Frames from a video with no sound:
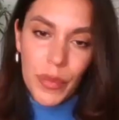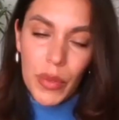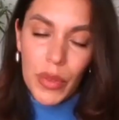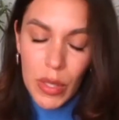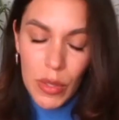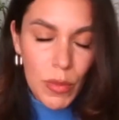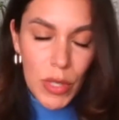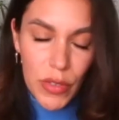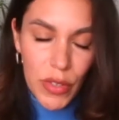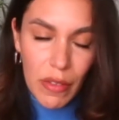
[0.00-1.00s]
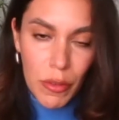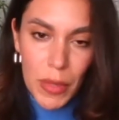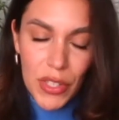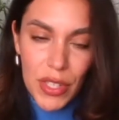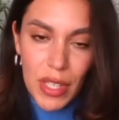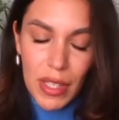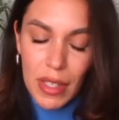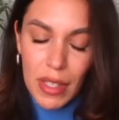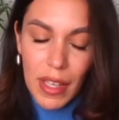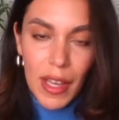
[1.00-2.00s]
Well, thank you so much for that information. And